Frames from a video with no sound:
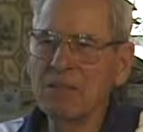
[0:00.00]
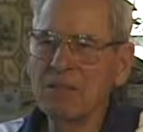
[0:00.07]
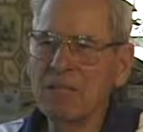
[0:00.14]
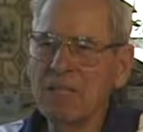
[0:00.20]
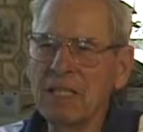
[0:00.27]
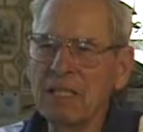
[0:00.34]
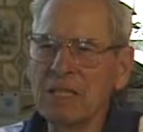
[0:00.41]

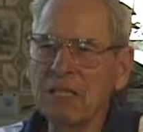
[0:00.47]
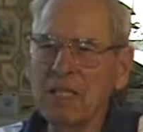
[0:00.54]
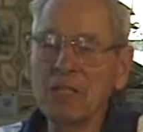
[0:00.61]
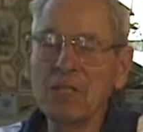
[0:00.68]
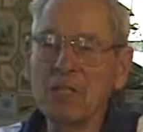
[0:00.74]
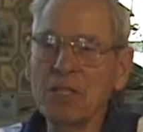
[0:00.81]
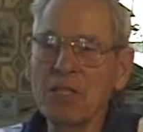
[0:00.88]
I
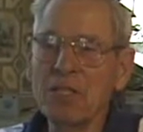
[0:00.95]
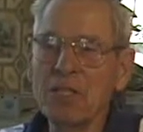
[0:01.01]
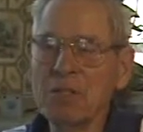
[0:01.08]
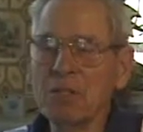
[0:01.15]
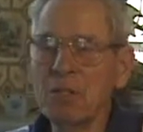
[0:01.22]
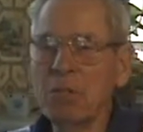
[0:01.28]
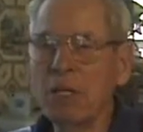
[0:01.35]
was going to say
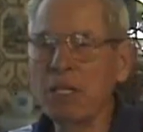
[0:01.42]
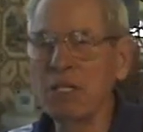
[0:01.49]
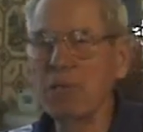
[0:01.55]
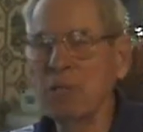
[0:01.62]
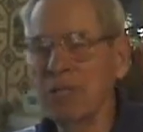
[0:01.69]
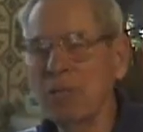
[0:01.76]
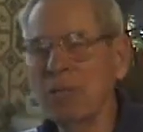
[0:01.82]
it's possible.